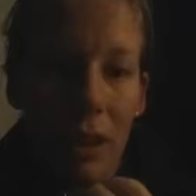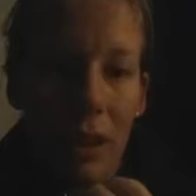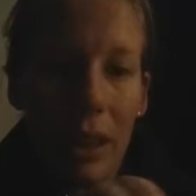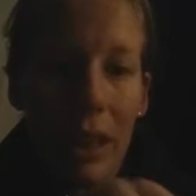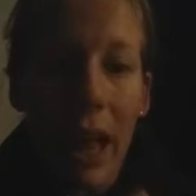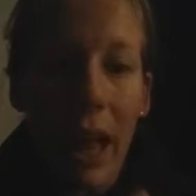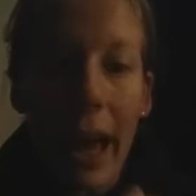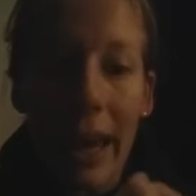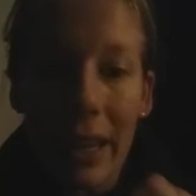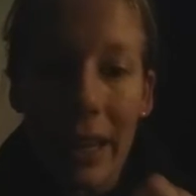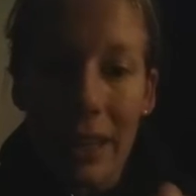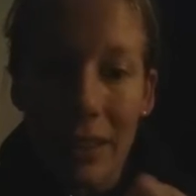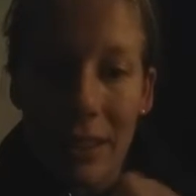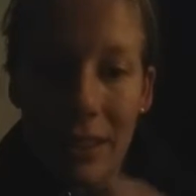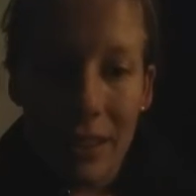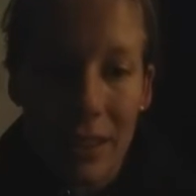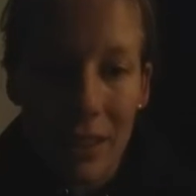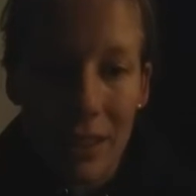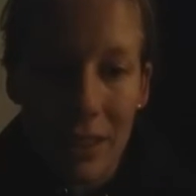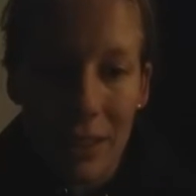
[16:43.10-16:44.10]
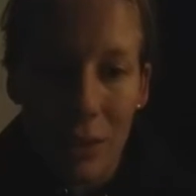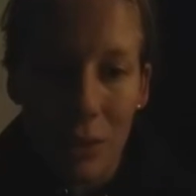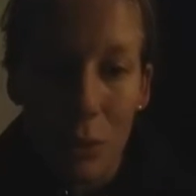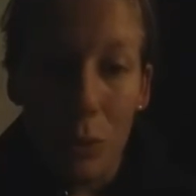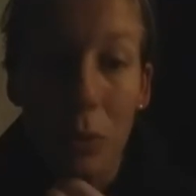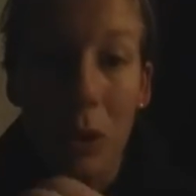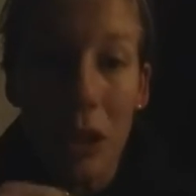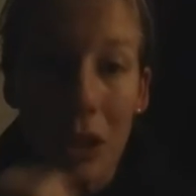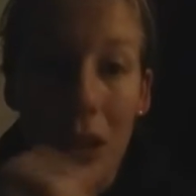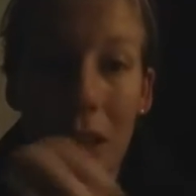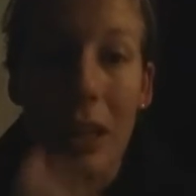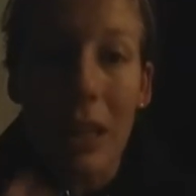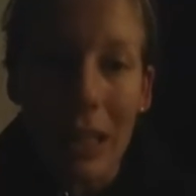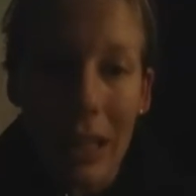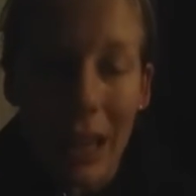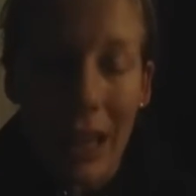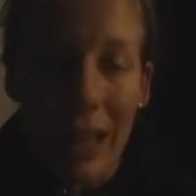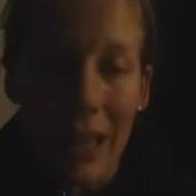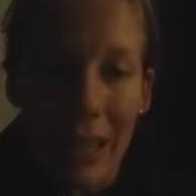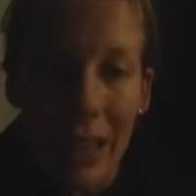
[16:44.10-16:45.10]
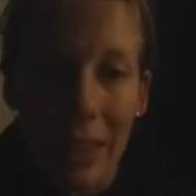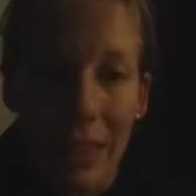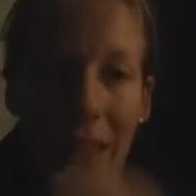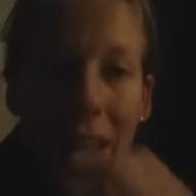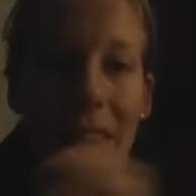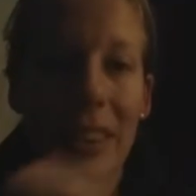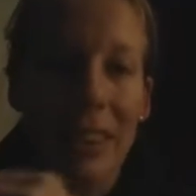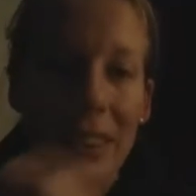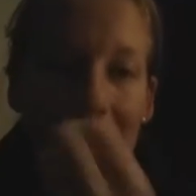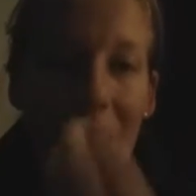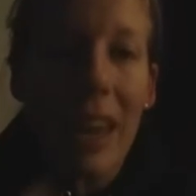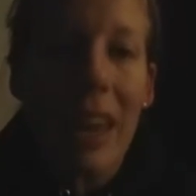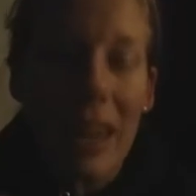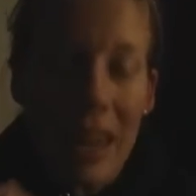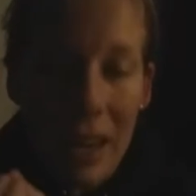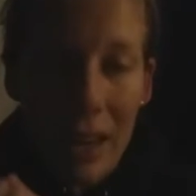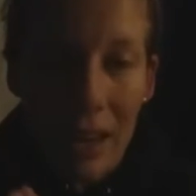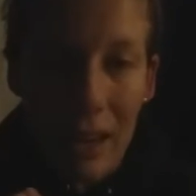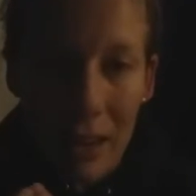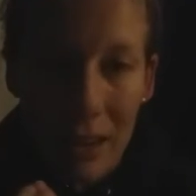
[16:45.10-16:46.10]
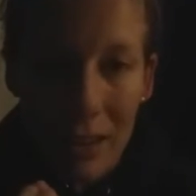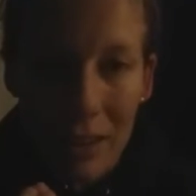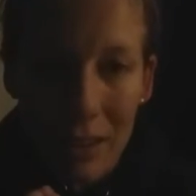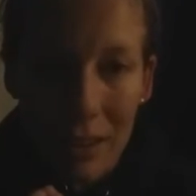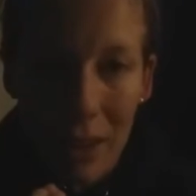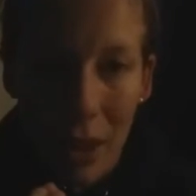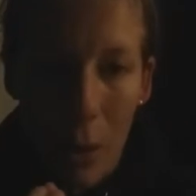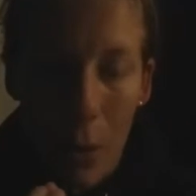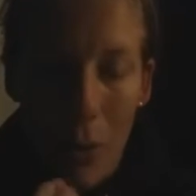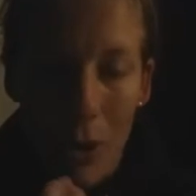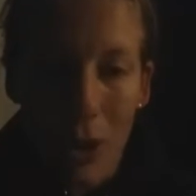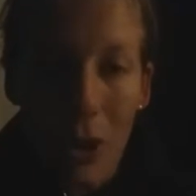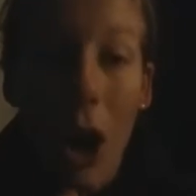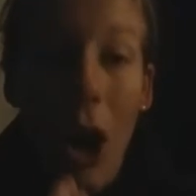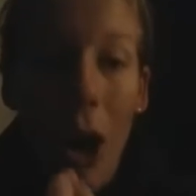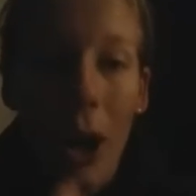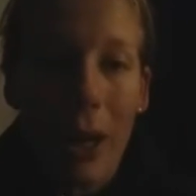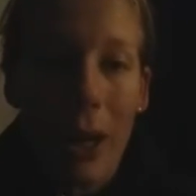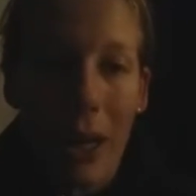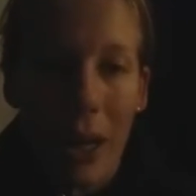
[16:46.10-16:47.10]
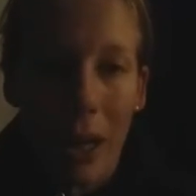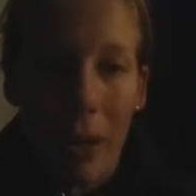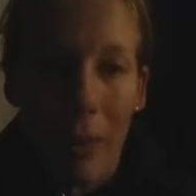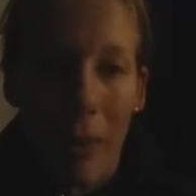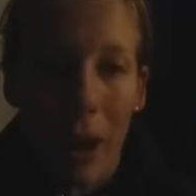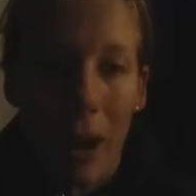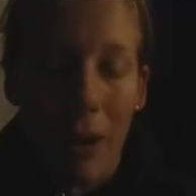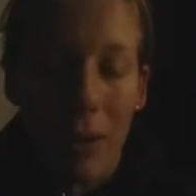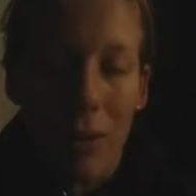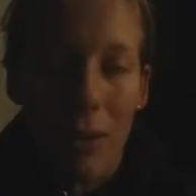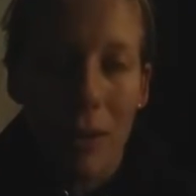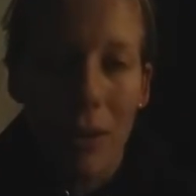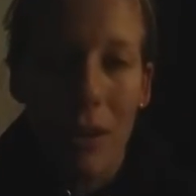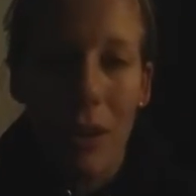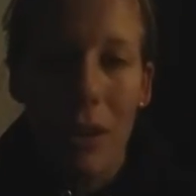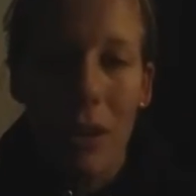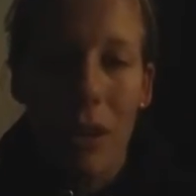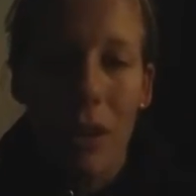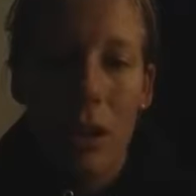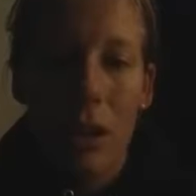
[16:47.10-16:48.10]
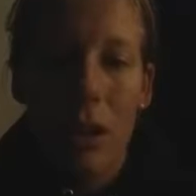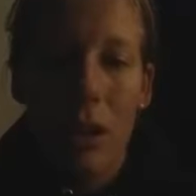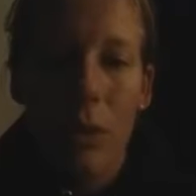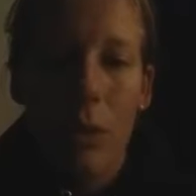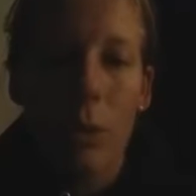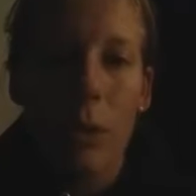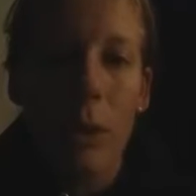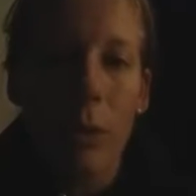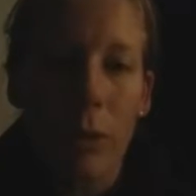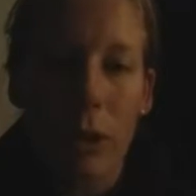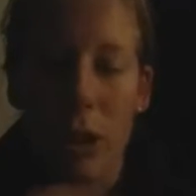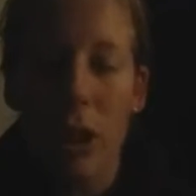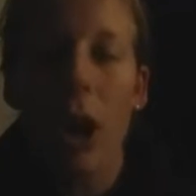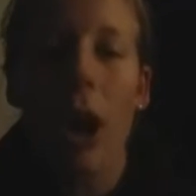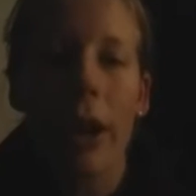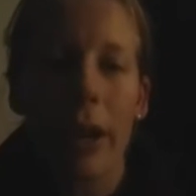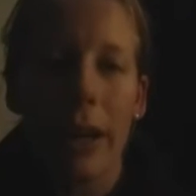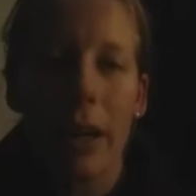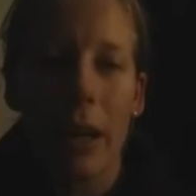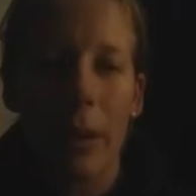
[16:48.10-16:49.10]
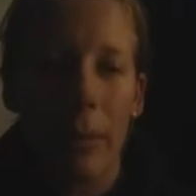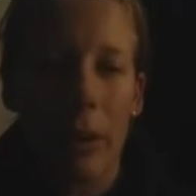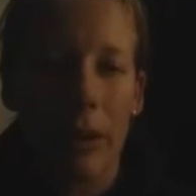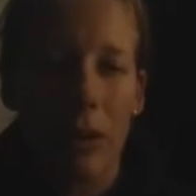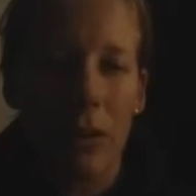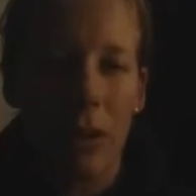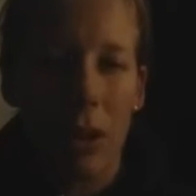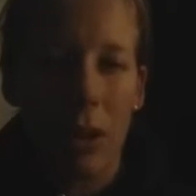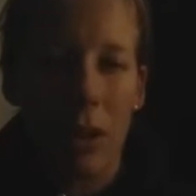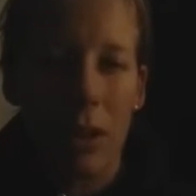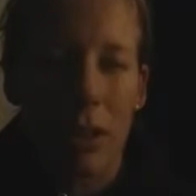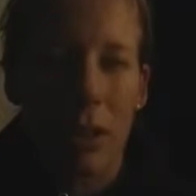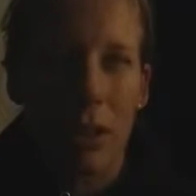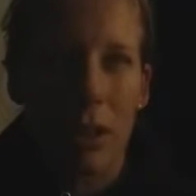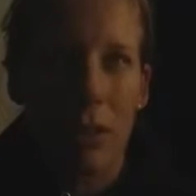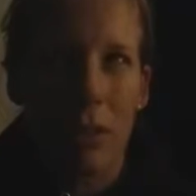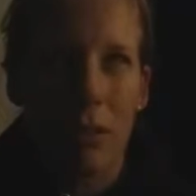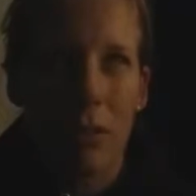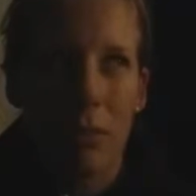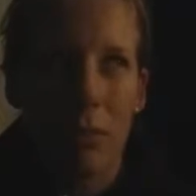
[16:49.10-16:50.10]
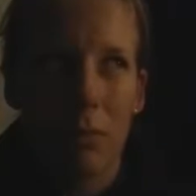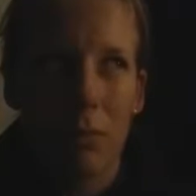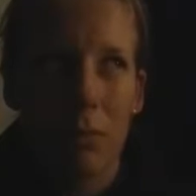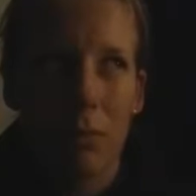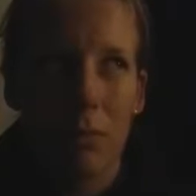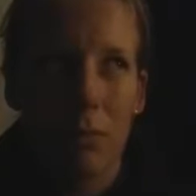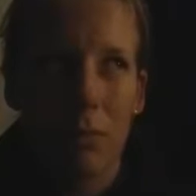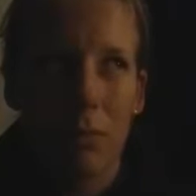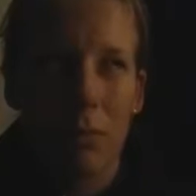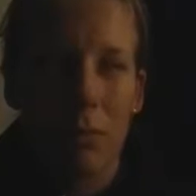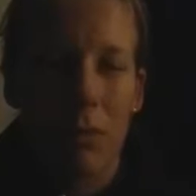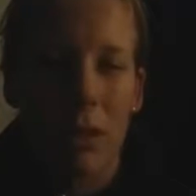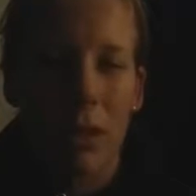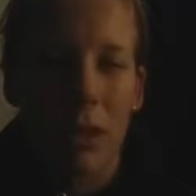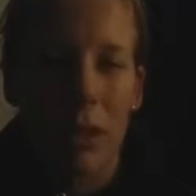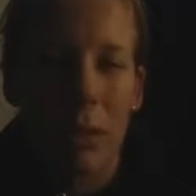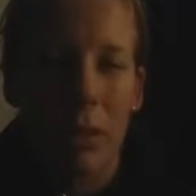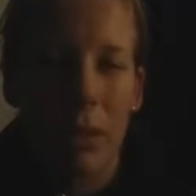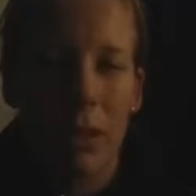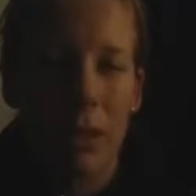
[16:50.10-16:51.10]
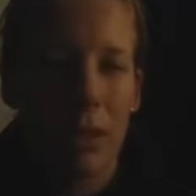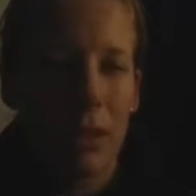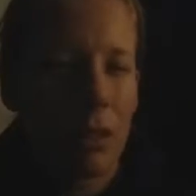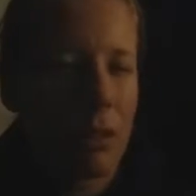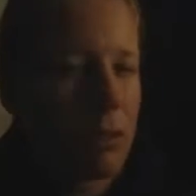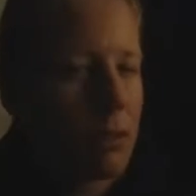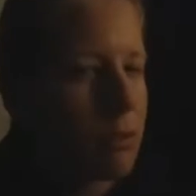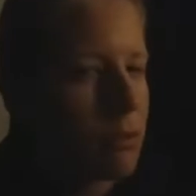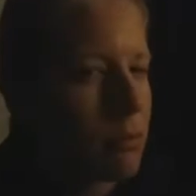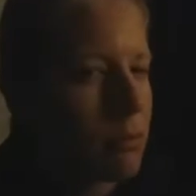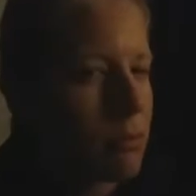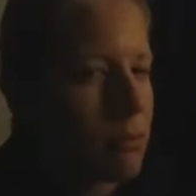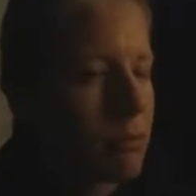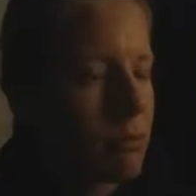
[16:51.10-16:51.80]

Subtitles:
Light is really like the thing that we're talking about when we're talking about darkness. Does that make sense?